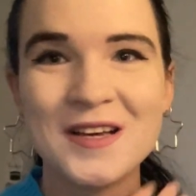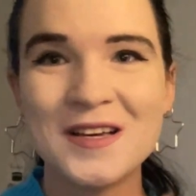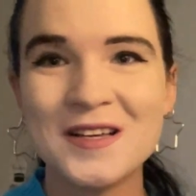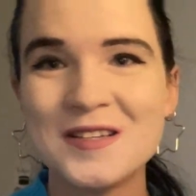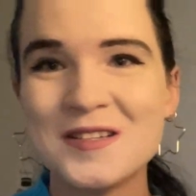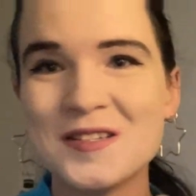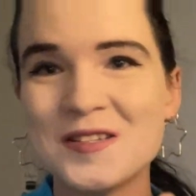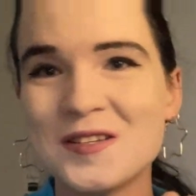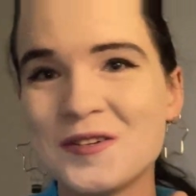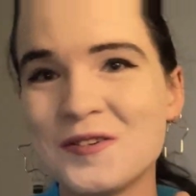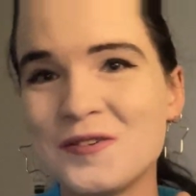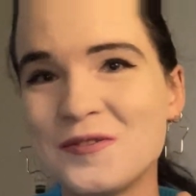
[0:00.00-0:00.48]

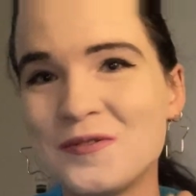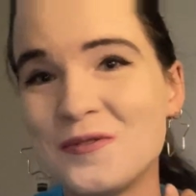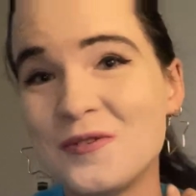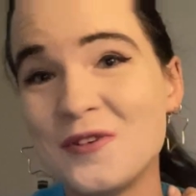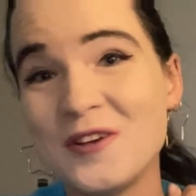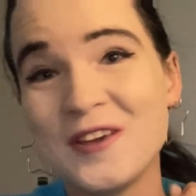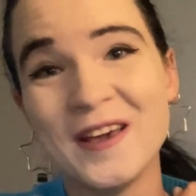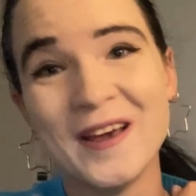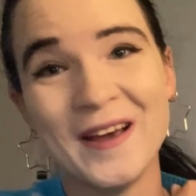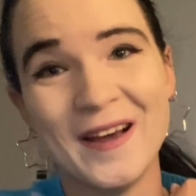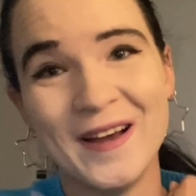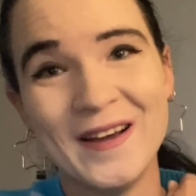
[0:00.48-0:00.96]
So
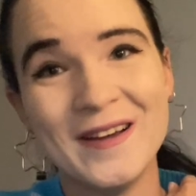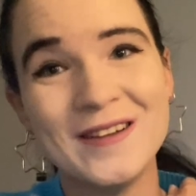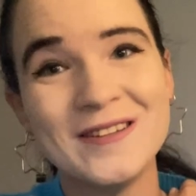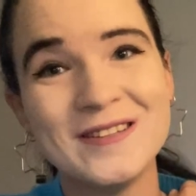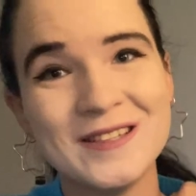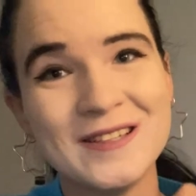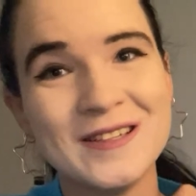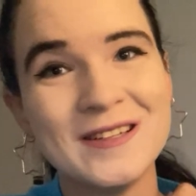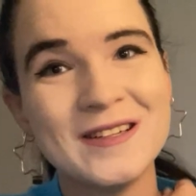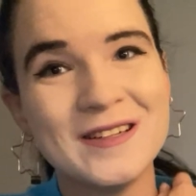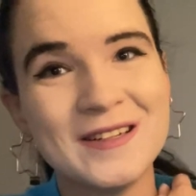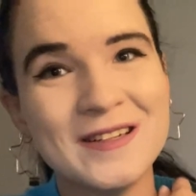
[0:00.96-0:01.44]
yeah,
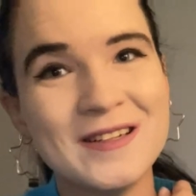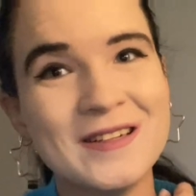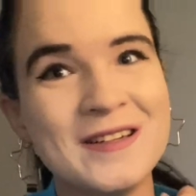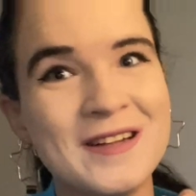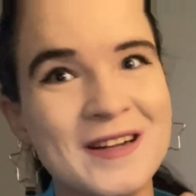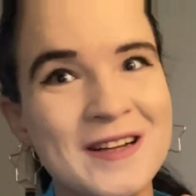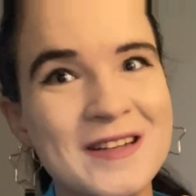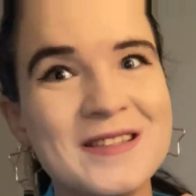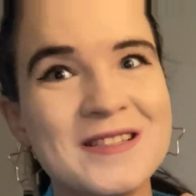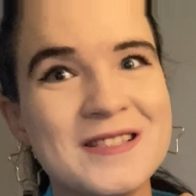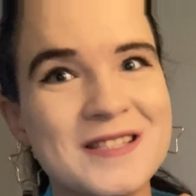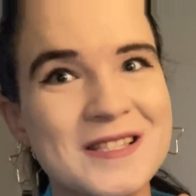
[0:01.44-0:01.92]

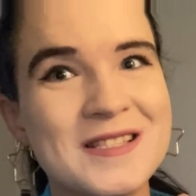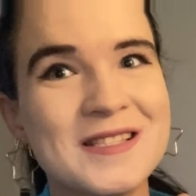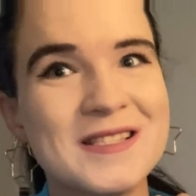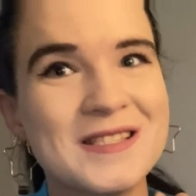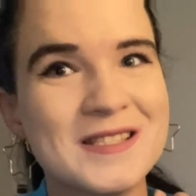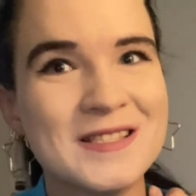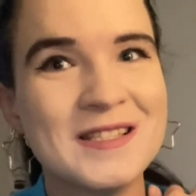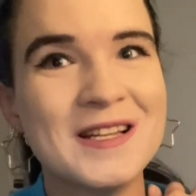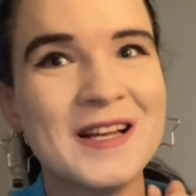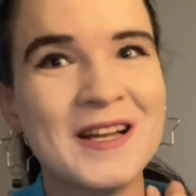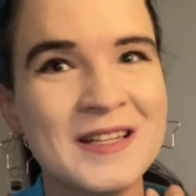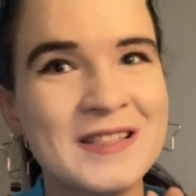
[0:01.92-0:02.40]
that's
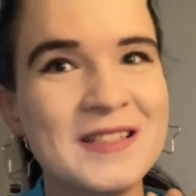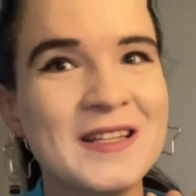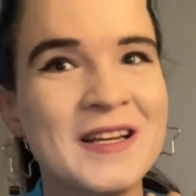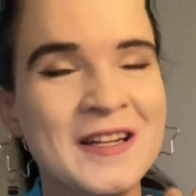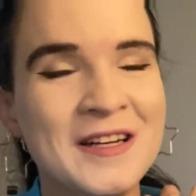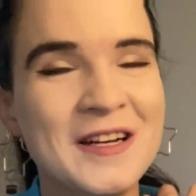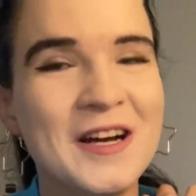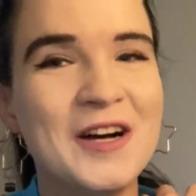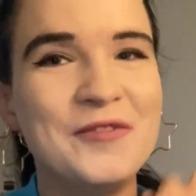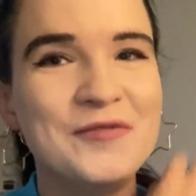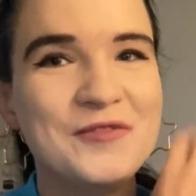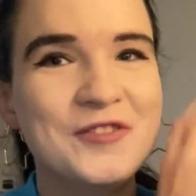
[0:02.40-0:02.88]
that,
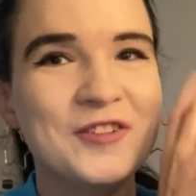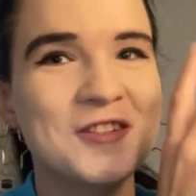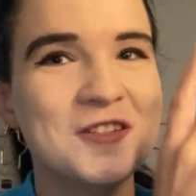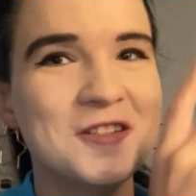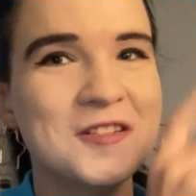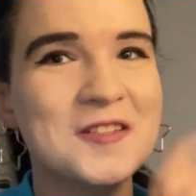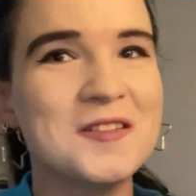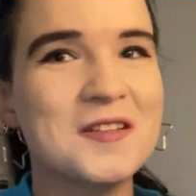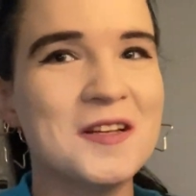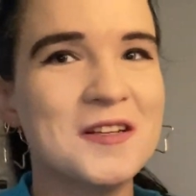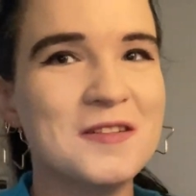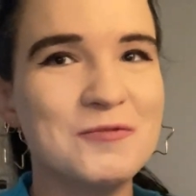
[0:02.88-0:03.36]
and after
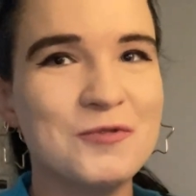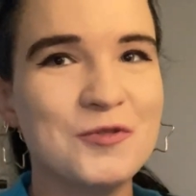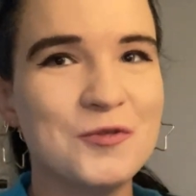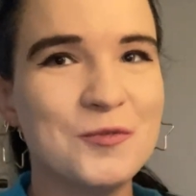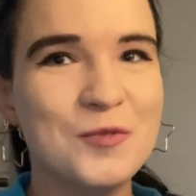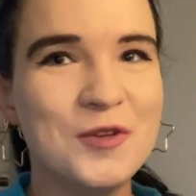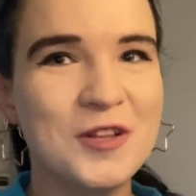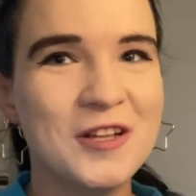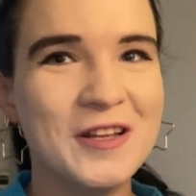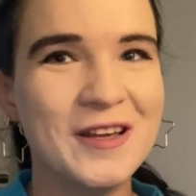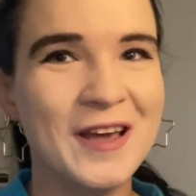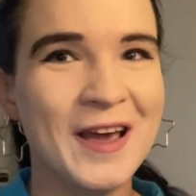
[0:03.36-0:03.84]
this that will
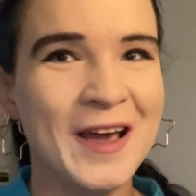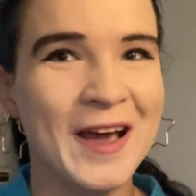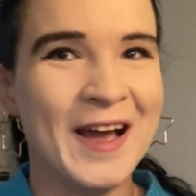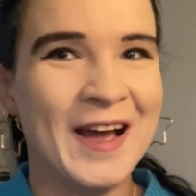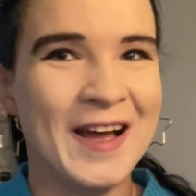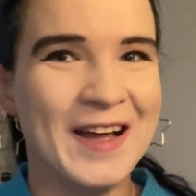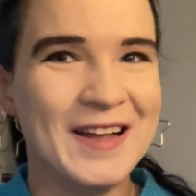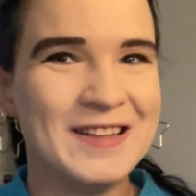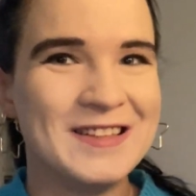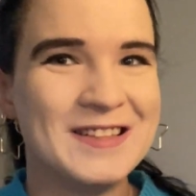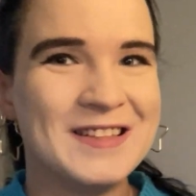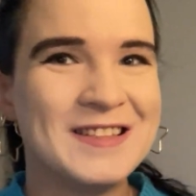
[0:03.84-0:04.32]
be the
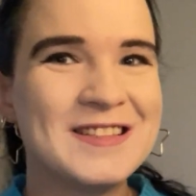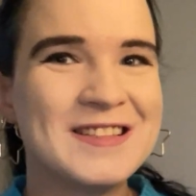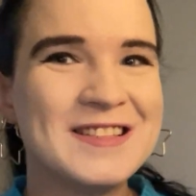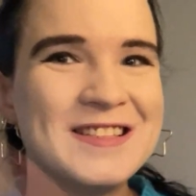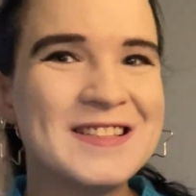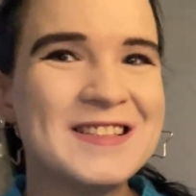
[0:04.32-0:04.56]
end.